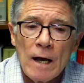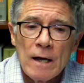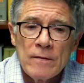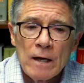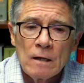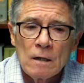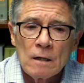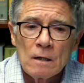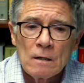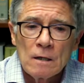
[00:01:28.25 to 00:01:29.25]
And then
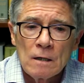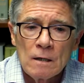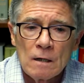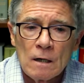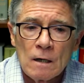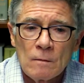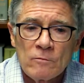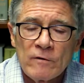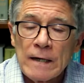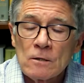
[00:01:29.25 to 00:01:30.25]
in the
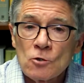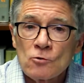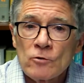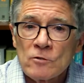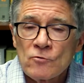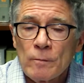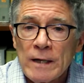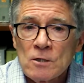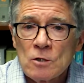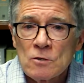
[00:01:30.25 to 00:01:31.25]
financial
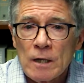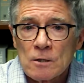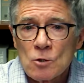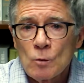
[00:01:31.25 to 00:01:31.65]
transformation section,